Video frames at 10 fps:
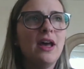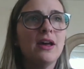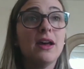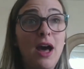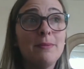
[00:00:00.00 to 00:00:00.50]

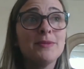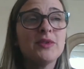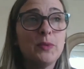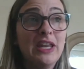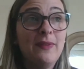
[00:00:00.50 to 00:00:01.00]

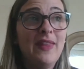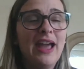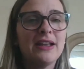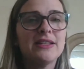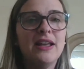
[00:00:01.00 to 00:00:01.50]
comes in
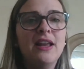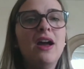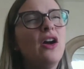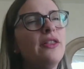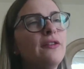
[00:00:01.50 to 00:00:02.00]
that
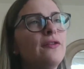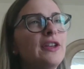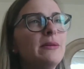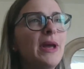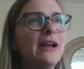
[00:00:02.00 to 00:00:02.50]
are the
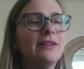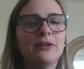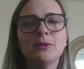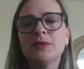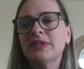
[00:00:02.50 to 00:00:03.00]
feedback
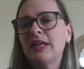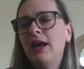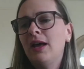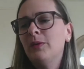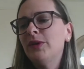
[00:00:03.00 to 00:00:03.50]
loops.
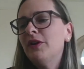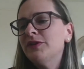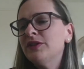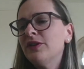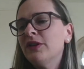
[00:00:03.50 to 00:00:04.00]
We
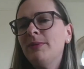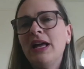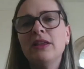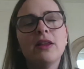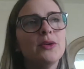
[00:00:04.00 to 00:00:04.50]
often talk
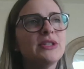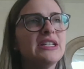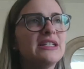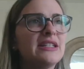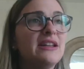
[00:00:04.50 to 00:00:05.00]
about low
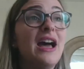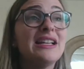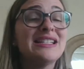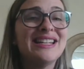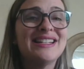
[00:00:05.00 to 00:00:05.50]
stakes and high
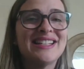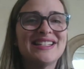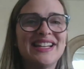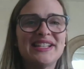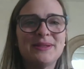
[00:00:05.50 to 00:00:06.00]
stakes
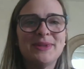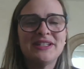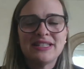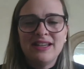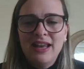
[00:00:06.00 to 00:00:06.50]

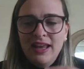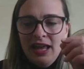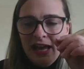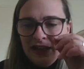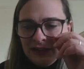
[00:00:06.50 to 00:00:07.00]
assessments.
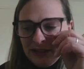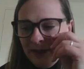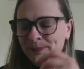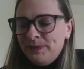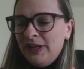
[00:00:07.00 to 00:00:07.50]
And
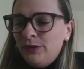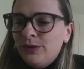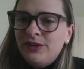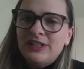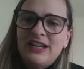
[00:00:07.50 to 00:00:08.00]
in
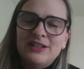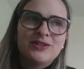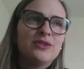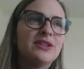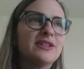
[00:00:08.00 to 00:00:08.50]
order to get
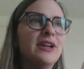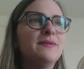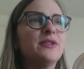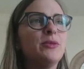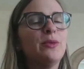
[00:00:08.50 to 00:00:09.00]
students
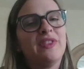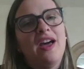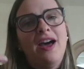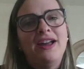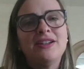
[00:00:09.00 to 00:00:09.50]
comfortable with the
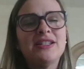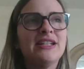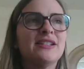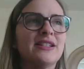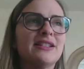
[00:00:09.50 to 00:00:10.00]
higher
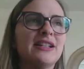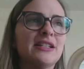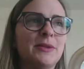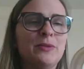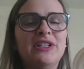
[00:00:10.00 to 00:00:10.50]
stakes
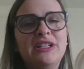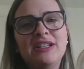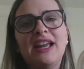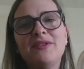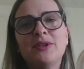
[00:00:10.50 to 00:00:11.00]
assessment, we need to
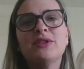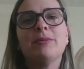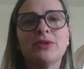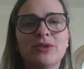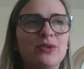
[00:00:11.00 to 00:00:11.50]
have those
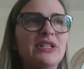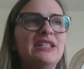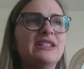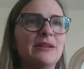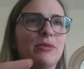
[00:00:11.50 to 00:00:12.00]

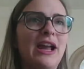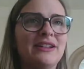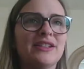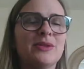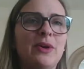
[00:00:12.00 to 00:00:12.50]
opportunities to
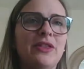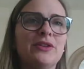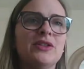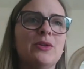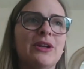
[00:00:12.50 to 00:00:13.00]
practice what they're
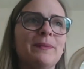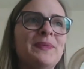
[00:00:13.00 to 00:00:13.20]
doing.